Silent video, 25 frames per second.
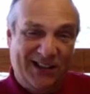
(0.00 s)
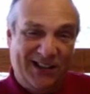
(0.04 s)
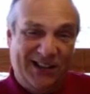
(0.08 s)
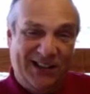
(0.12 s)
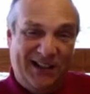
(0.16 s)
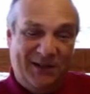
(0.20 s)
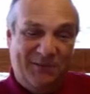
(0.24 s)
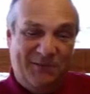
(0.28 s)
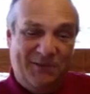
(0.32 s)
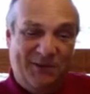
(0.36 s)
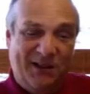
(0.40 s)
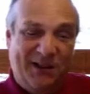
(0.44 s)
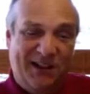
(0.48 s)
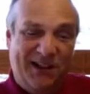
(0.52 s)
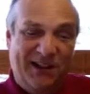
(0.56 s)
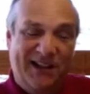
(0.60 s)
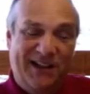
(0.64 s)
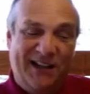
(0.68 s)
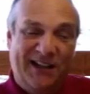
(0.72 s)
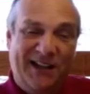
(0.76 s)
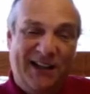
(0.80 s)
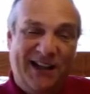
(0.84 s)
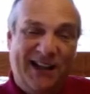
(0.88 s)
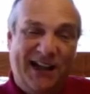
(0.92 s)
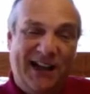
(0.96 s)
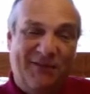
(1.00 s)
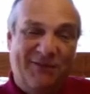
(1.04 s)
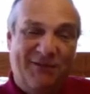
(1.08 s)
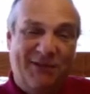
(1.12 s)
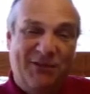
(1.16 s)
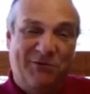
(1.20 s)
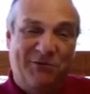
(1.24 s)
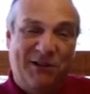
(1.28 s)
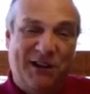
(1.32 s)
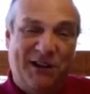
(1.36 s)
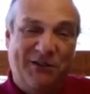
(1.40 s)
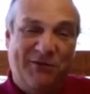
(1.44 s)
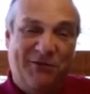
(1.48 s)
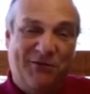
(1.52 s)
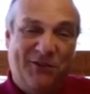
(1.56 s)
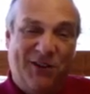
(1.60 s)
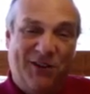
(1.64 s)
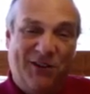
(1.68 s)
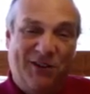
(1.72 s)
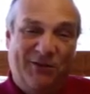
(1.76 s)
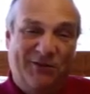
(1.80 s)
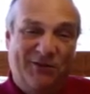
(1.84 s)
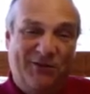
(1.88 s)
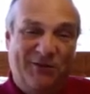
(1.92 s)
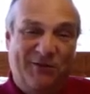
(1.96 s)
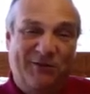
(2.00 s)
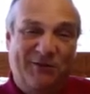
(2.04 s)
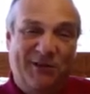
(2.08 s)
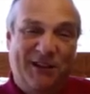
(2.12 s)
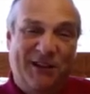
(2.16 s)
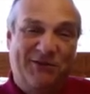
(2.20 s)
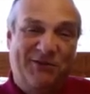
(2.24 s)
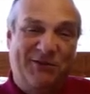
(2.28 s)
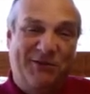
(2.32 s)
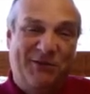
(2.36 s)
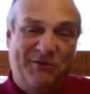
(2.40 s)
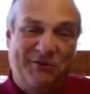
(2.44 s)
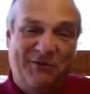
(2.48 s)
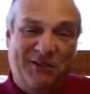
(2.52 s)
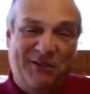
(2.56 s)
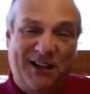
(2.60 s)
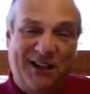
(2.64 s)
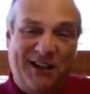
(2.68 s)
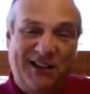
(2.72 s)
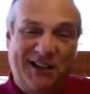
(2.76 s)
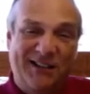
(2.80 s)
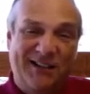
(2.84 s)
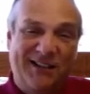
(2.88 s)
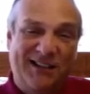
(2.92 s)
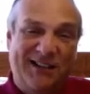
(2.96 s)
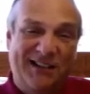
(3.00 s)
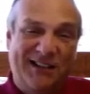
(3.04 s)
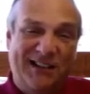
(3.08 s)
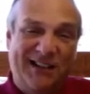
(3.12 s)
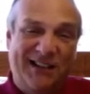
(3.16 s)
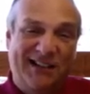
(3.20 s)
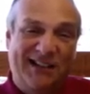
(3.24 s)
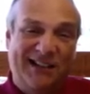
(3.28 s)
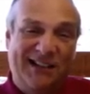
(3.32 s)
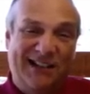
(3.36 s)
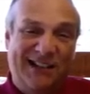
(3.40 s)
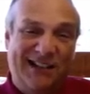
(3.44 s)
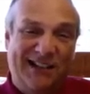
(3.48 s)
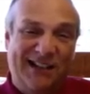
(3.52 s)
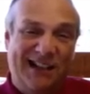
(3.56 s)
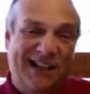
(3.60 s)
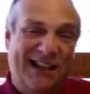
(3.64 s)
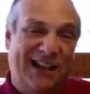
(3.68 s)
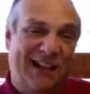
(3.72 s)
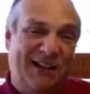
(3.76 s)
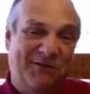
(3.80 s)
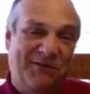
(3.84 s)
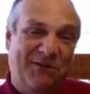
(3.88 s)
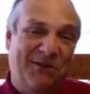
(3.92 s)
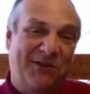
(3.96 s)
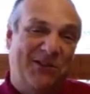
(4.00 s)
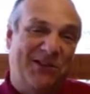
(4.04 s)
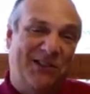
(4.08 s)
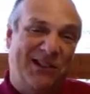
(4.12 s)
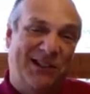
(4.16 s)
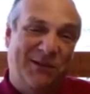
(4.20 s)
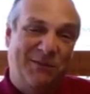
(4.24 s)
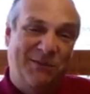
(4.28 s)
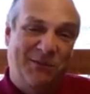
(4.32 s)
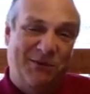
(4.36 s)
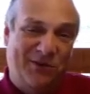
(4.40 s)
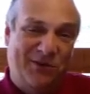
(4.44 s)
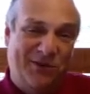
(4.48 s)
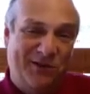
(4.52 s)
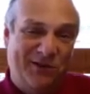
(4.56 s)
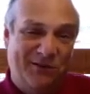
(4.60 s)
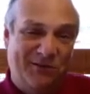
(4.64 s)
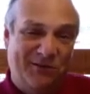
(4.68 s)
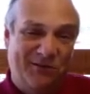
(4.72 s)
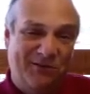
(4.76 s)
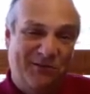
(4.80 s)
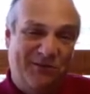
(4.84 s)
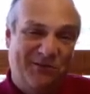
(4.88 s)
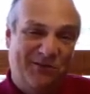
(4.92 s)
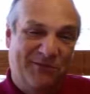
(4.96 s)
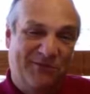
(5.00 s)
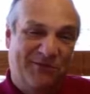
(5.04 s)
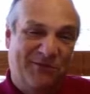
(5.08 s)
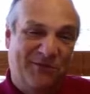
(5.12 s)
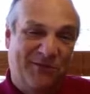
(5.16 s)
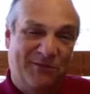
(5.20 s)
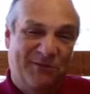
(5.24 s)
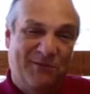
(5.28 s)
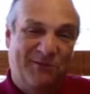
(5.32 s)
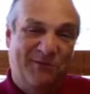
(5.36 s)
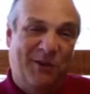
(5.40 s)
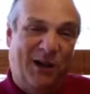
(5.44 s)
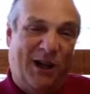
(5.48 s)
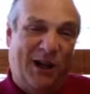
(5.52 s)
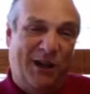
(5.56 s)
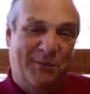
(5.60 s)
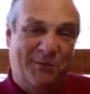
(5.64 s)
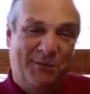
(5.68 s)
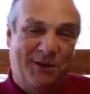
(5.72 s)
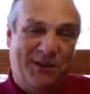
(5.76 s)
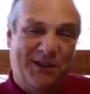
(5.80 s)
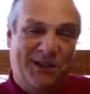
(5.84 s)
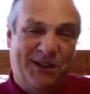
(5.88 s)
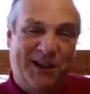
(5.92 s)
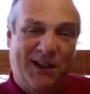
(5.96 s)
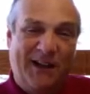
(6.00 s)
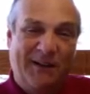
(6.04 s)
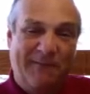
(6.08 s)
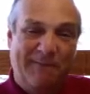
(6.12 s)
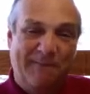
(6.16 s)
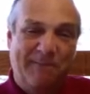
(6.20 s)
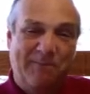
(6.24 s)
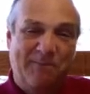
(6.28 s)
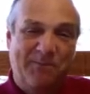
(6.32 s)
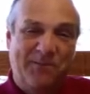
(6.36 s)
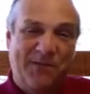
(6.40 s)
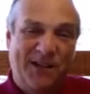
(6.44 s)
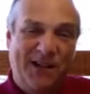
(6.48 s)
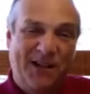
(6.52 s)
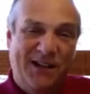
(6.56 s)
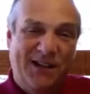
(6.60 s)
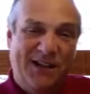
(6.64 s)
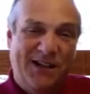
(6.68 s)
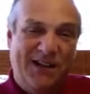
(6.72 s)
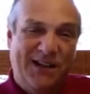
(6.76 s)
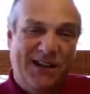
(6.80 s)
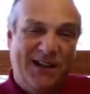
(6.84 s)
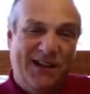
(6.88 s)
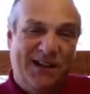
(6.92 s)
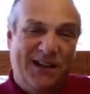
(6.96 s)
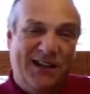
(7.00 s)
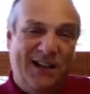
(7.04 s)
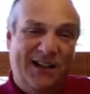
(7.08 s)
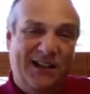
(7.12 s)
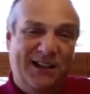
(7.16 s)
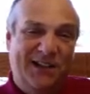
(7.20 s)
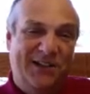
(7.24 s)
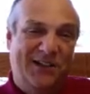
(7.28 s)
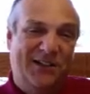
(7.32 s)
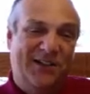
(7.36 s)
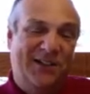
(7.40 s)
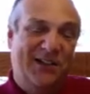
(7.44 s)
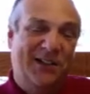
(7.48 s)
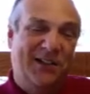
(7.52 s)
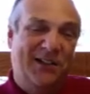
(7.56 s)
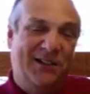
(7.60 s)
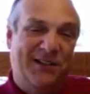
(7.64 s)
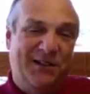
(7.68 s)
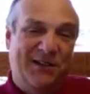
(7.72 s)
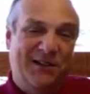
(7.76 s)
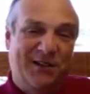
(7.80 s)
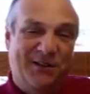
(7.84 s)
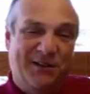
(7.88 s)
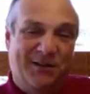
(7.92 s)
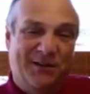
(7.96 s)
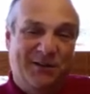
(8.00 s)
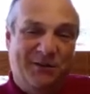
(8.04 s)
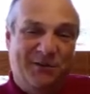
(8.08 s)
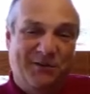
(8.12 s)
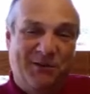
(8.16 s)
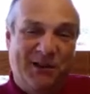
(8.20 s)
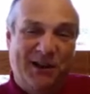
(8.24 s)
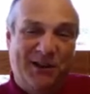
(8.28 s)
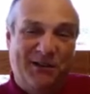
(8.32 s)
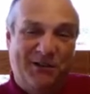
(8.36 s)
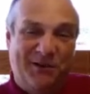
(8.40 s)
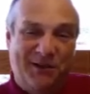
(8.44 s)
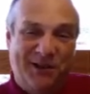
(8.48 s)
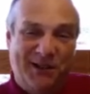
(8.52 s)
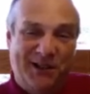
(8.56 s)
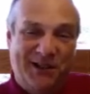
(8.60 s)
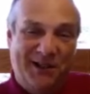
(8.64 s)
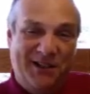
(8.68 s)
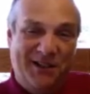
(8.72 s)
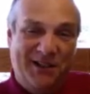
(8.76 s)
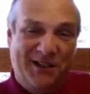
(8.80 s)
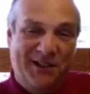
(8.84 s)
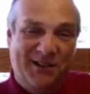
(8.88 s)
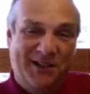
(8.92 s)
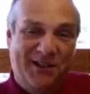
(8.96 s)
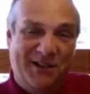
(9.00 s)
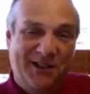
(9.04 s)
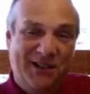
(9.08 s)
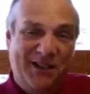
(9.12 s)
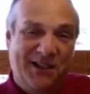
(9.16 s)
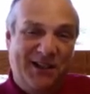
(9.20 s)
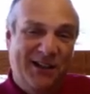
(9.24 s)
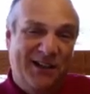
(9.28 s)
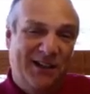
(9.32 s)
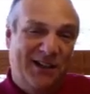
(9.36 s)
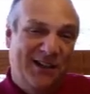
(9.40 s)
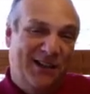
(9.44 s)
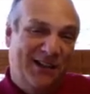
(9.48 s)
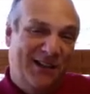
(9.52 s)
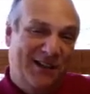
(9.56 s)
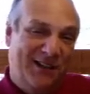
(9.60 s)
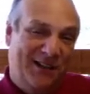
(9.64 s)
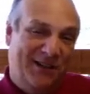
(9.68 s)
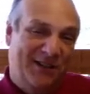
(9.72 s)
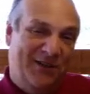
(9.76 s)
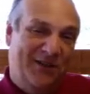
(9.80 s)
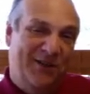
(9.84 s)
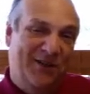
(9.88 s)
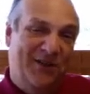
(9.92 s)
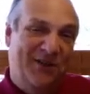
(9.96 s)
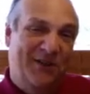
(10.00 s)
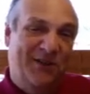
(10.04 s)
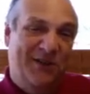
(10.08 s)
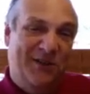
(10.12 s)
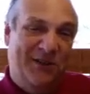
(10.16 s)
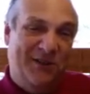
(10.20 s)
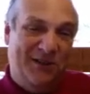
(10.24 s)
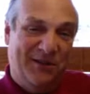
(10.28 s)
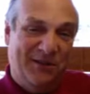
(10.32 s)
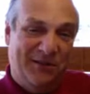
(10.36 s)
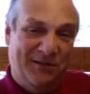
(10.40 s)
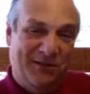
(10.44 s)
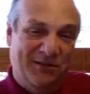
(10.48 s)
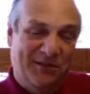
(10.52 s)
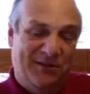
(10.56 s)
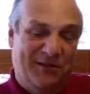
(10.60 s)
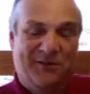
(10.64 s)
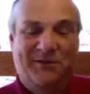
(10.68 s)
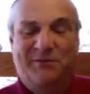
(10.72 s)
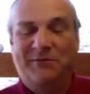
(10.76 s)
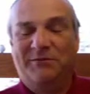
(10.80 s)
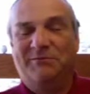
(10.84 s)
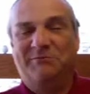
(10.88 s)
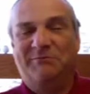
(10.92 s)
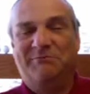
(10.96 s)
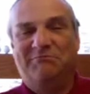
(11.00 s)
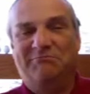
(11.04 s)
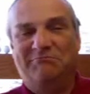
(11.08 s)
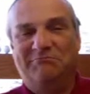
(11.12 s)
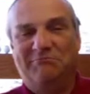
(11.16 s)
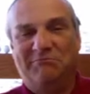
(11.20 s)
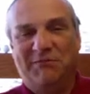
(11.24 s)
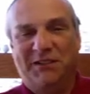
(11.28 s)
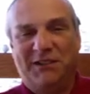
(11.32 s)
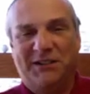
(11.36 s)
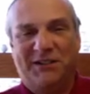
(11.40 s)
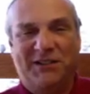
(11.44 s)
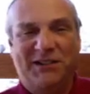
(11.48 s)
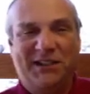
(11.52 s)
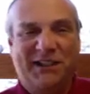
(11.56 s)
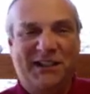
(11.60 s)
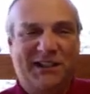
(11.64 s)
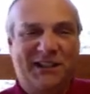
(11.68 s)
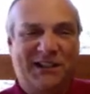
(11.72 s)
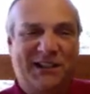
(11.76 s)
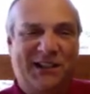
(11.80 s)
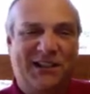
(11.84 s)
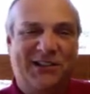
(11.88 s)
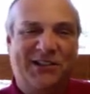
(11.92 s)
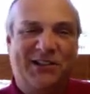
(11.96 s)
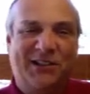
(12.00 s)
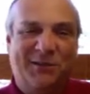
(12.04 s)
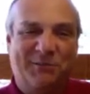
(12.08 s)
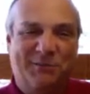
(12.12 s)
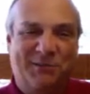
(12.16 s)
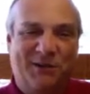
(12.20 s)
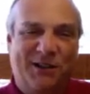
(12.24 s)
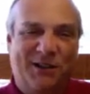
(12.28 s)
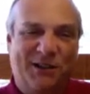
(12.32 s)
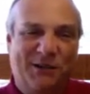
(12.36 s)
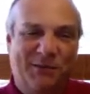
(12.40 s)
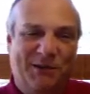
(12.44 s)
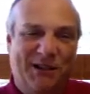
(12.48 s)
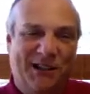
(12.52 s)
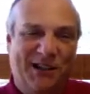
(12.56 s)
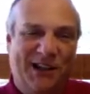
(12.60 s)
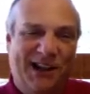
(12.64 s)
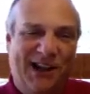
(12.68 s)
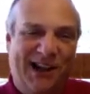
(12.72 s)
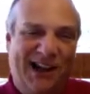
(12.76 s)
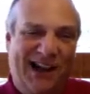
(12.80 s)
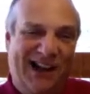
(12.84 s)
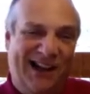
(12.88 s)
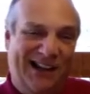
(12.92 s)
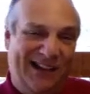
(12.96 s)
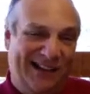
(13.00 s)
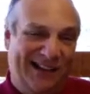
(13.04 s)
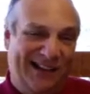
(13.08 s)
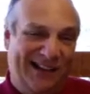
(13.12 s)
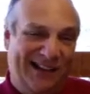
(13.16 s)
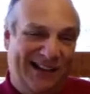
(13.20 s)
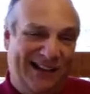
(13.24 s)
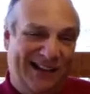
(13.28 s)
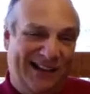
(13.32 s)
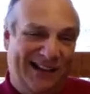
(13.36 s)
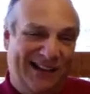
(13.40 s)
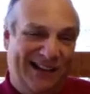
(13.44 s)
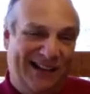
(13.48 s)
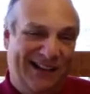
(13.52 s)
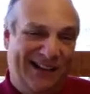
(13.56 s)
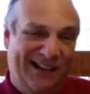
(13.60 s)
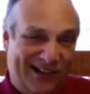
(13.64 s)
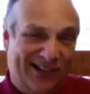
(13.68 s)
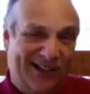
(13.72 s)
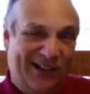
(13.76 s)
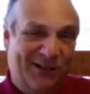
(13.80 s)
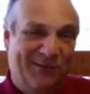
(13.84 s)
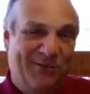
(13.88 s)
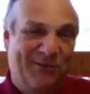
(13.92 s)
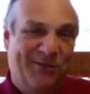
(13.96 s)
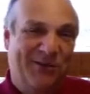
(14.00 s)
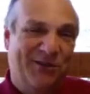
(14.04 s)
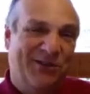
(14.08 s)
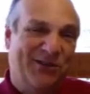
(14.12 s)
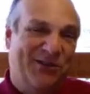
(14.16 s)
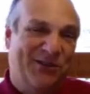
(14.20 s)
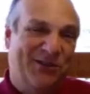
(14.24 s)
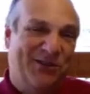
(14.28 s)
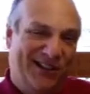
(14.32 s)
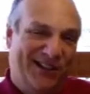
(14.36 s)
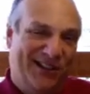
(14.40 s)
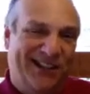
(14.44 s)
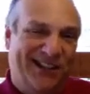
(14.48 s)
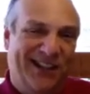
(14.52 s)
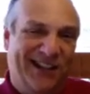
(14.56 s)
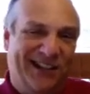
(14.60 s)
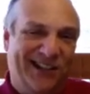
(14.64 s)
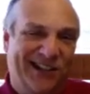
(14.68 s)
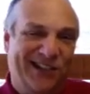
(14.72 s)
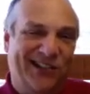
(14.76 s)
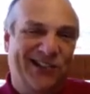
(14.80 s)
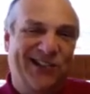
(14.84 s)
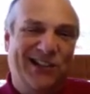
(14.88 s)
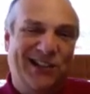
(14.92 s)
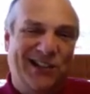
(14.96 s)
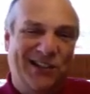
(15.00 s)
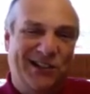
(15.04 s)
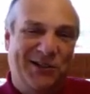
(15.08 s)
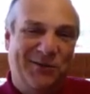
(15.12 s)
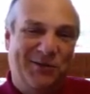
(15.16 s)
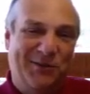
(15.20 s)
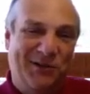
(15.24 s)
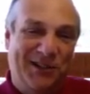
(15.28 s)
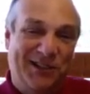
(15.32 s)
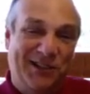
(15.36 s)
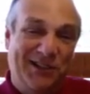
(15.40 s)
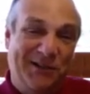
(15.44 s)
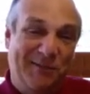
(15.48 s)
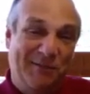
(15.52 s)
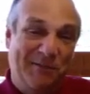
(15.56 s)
I'm plotting average rainfall from left to right against average temperature from bottom to top. And you can see the wetter it is, the cooler, or let's say less unbearably hot, the summers in Texas tend to be.